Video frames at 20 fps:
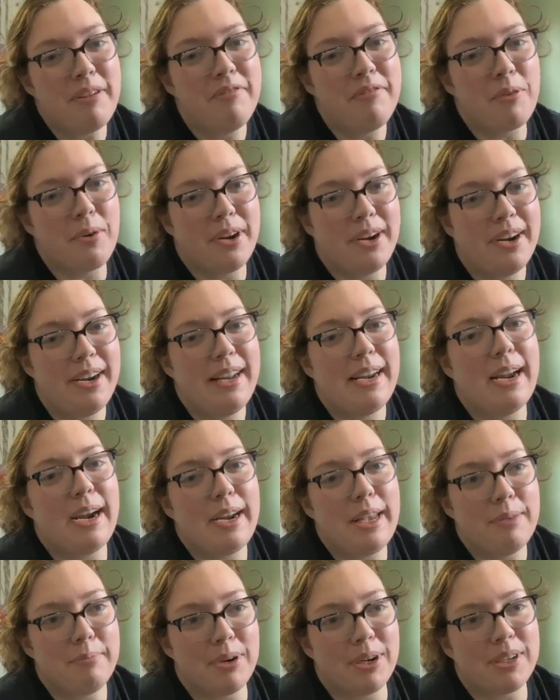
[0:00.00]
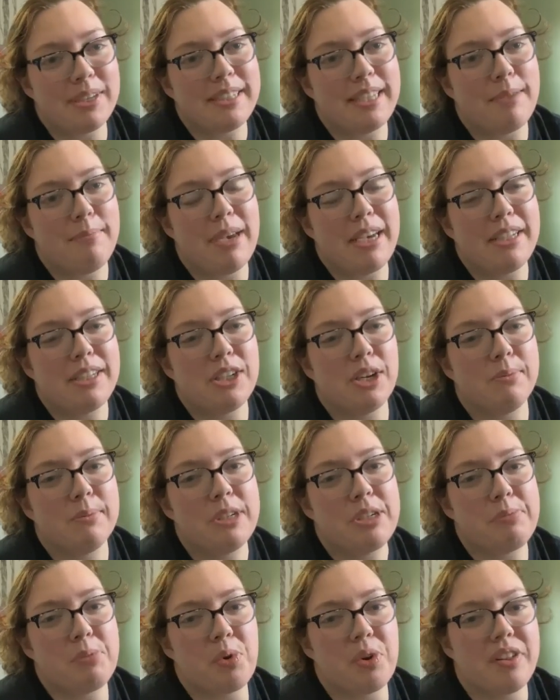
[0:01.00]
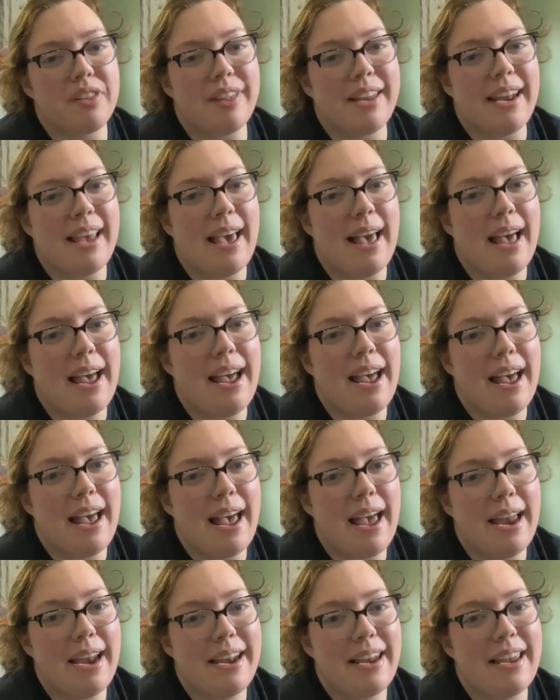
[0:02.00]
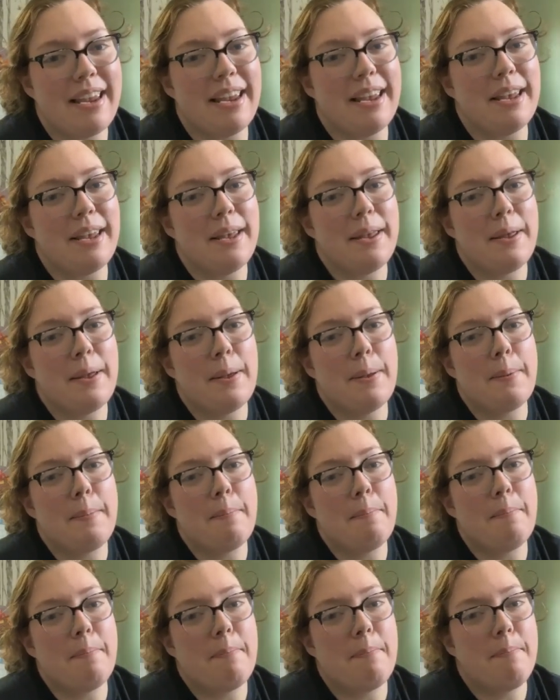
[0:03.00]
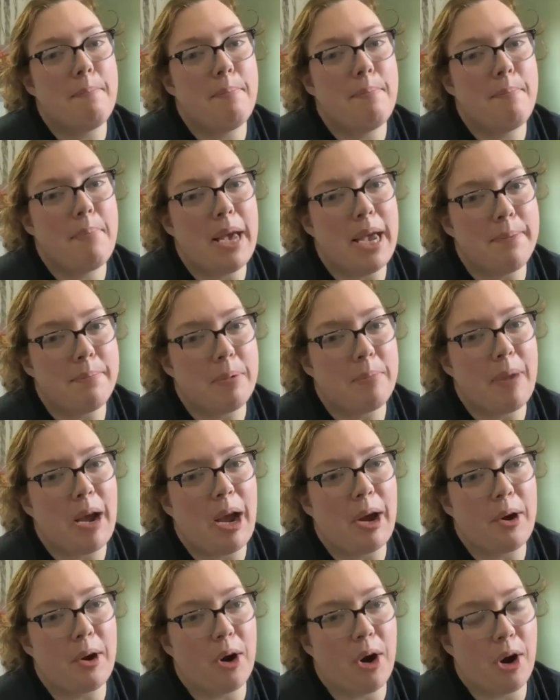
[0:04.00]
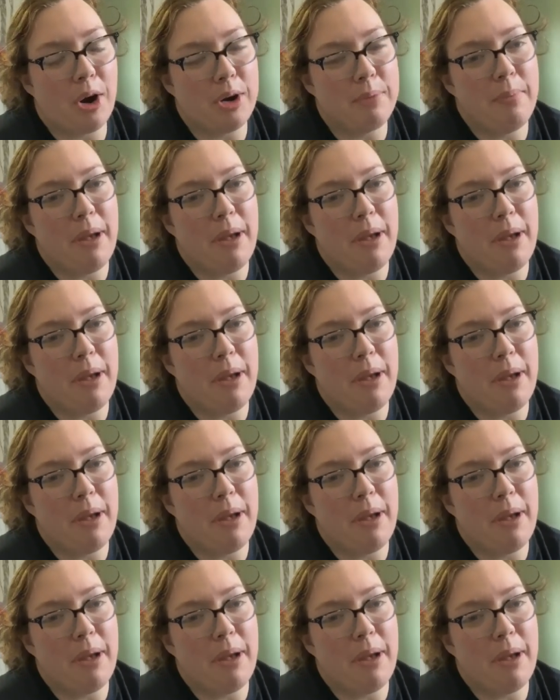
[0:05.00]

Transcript: My $4.99 I make so much more than any paperback or